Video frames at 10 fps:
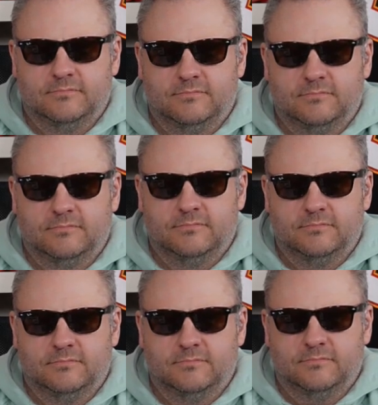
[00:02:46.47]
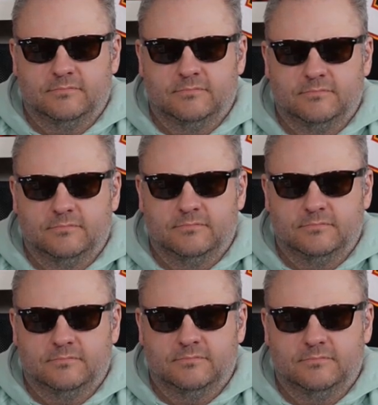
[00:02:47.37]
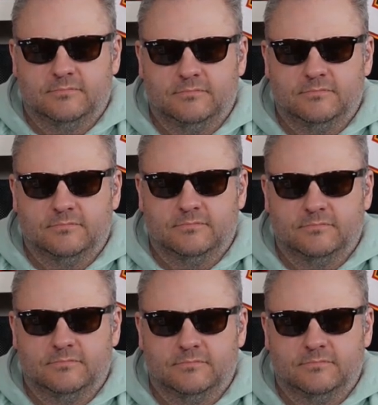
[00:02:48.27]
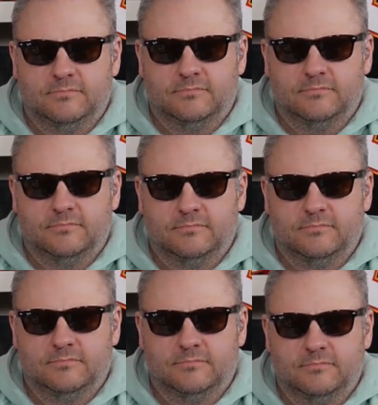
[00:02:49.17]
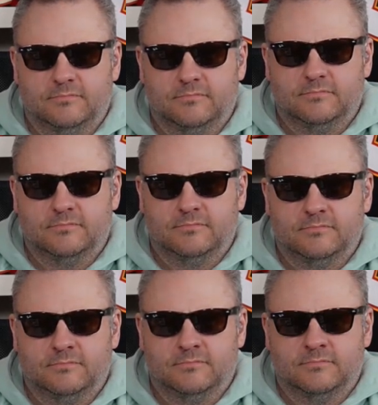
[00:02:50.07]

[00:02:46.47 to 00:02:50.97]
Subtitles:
The person shown says nothing.